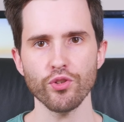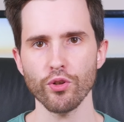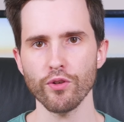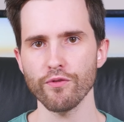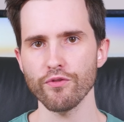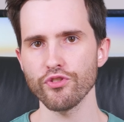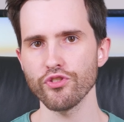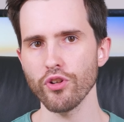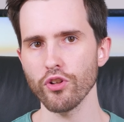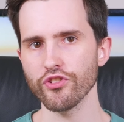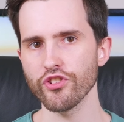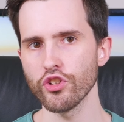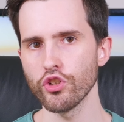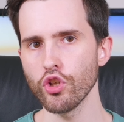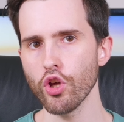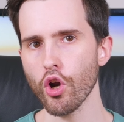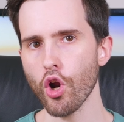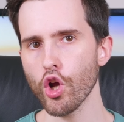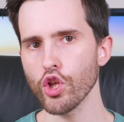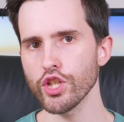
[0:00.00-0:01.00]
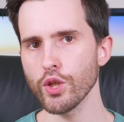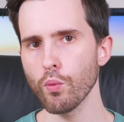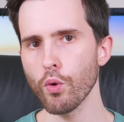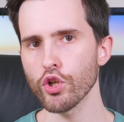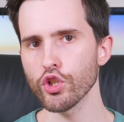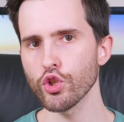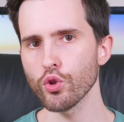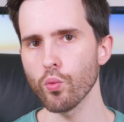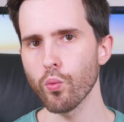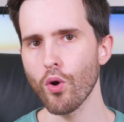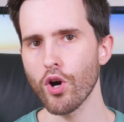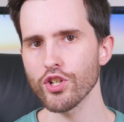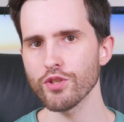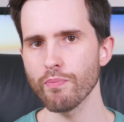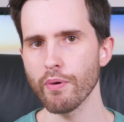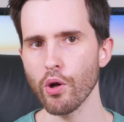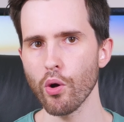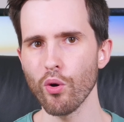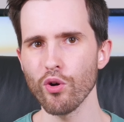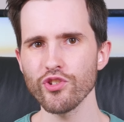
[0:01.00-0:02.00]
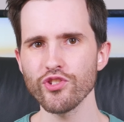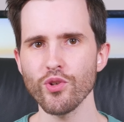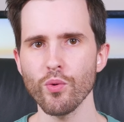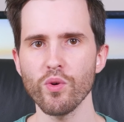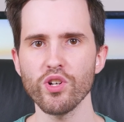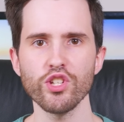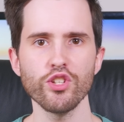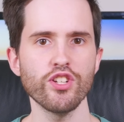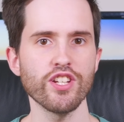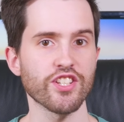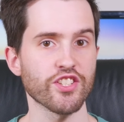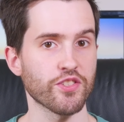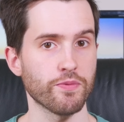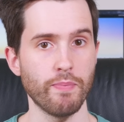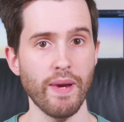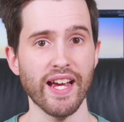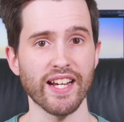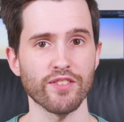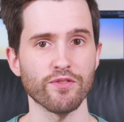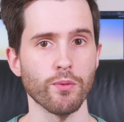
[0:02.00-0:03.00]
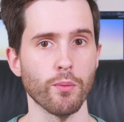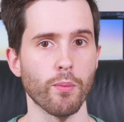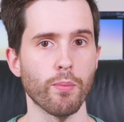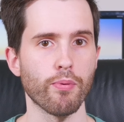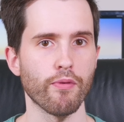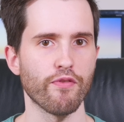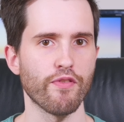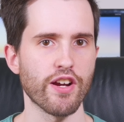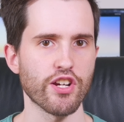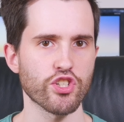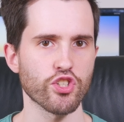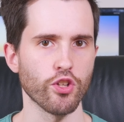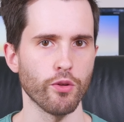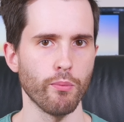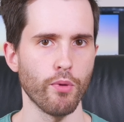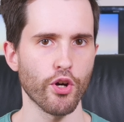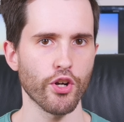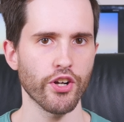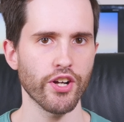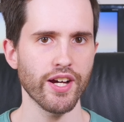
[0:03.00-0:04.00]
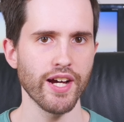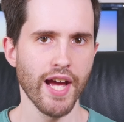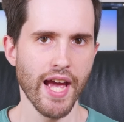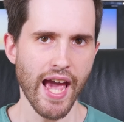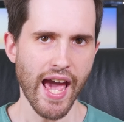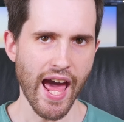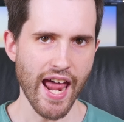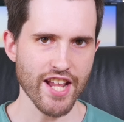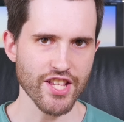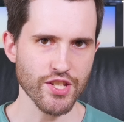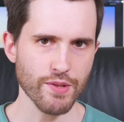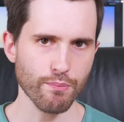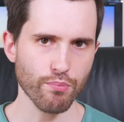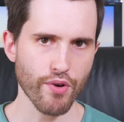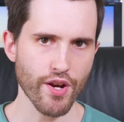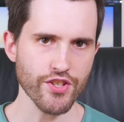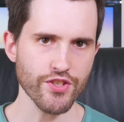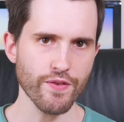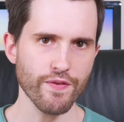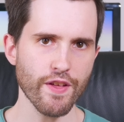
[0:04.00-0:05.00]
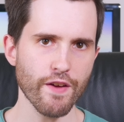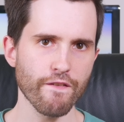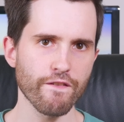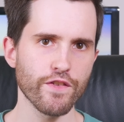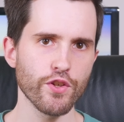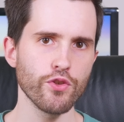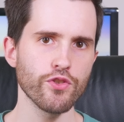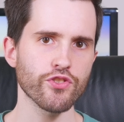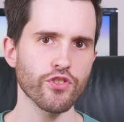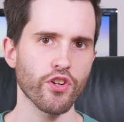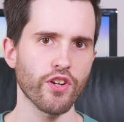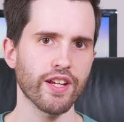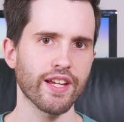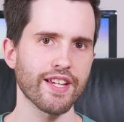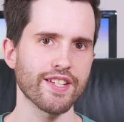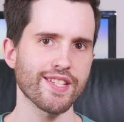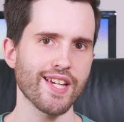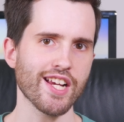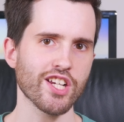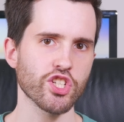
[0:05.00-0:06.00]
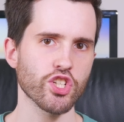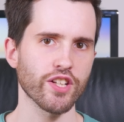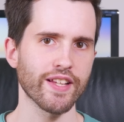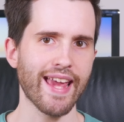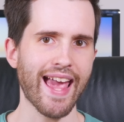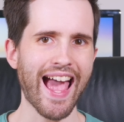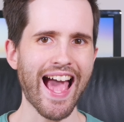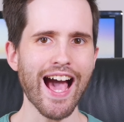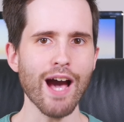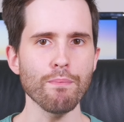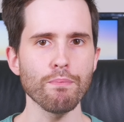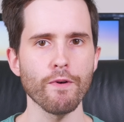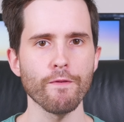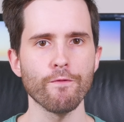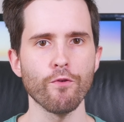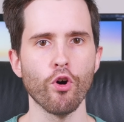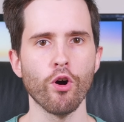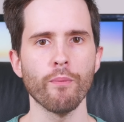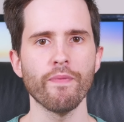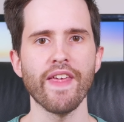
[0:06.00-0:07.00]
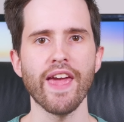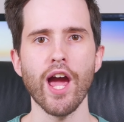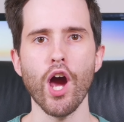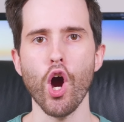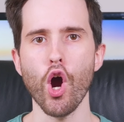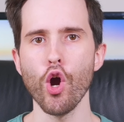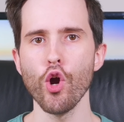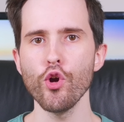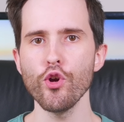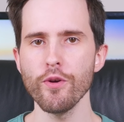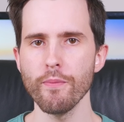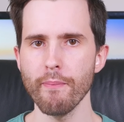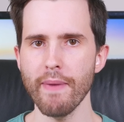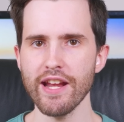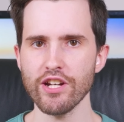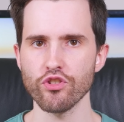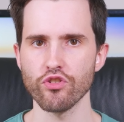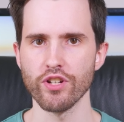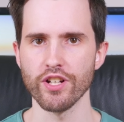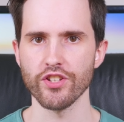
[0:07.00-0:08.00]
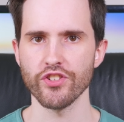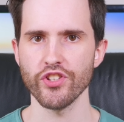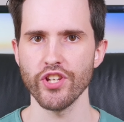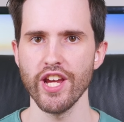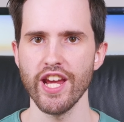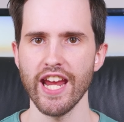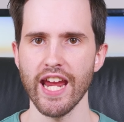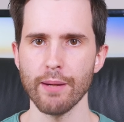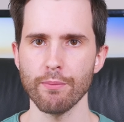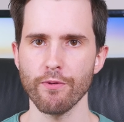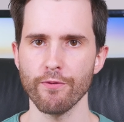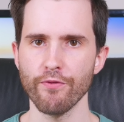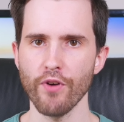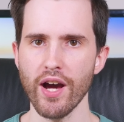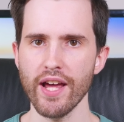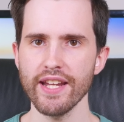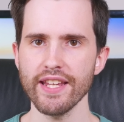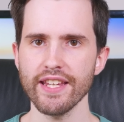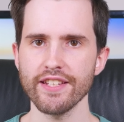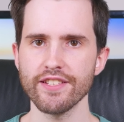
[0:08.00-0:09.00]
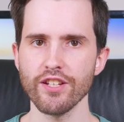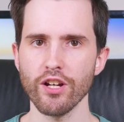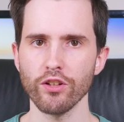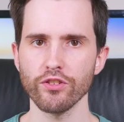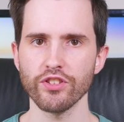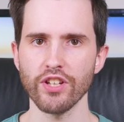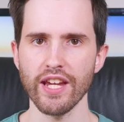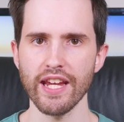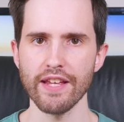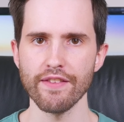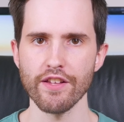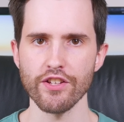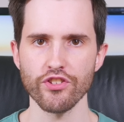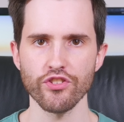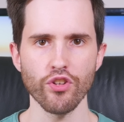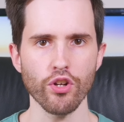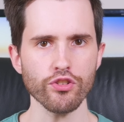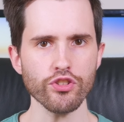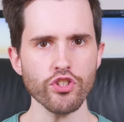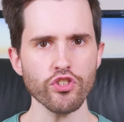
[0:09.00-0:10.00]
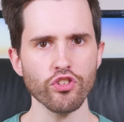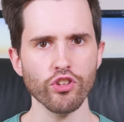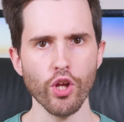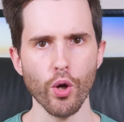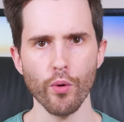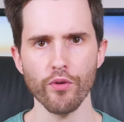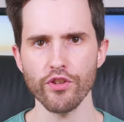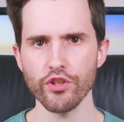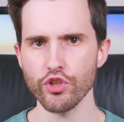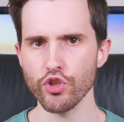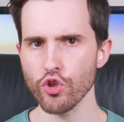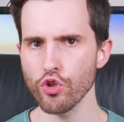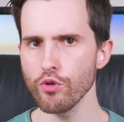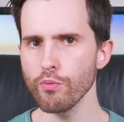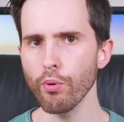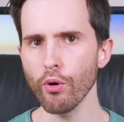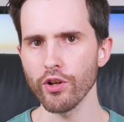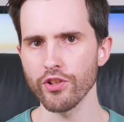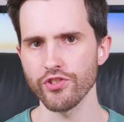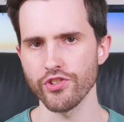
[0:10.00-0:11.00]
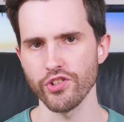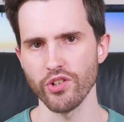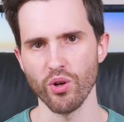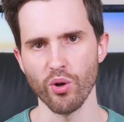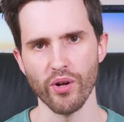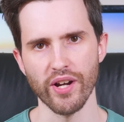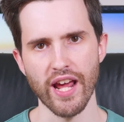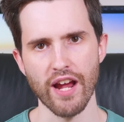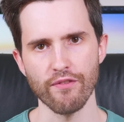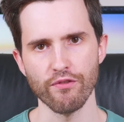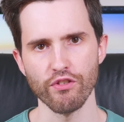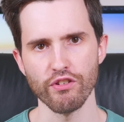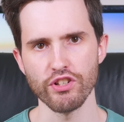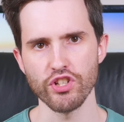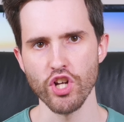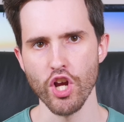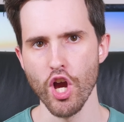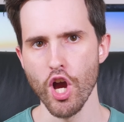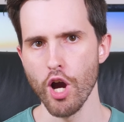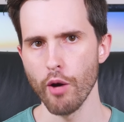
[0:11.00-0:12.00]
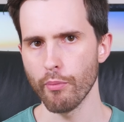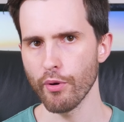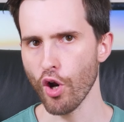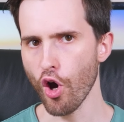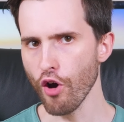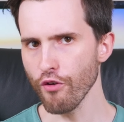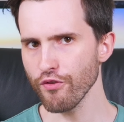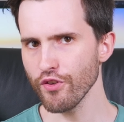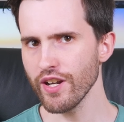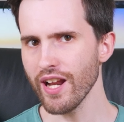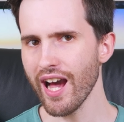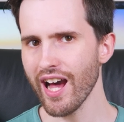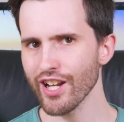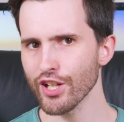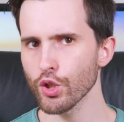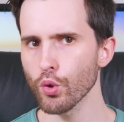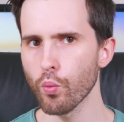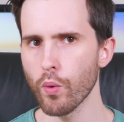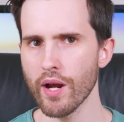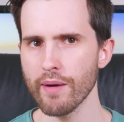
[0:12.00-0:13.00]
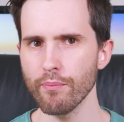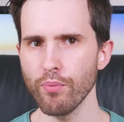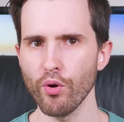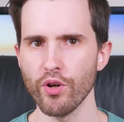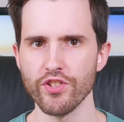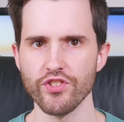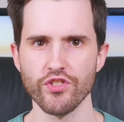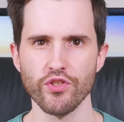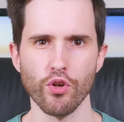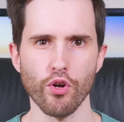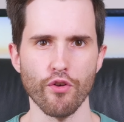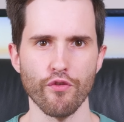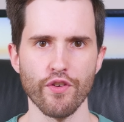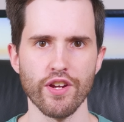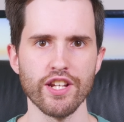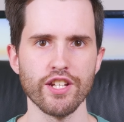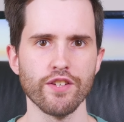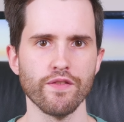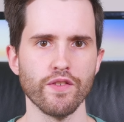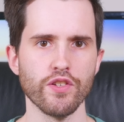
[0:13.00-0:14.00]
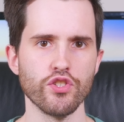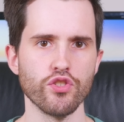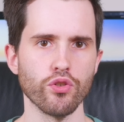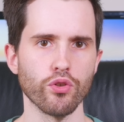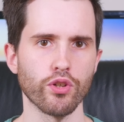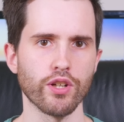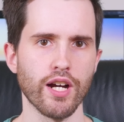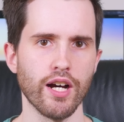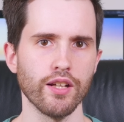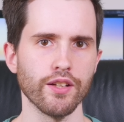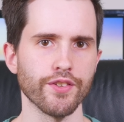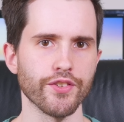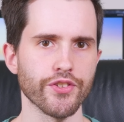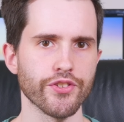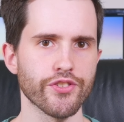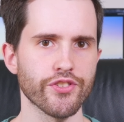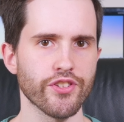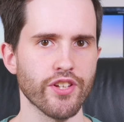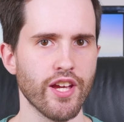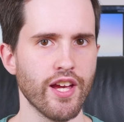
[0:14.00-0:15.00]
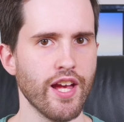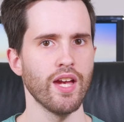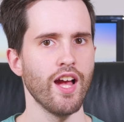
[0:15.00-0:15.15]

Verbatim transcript: sort of results are not only what you'd want, but also what you'd expect from a professional monitor, and it's impressive that ViewSonic has actually outperformed their own metrics in providing a Delta E that's not just lower than 2.0 on average, but often under 1.0 for individual colors.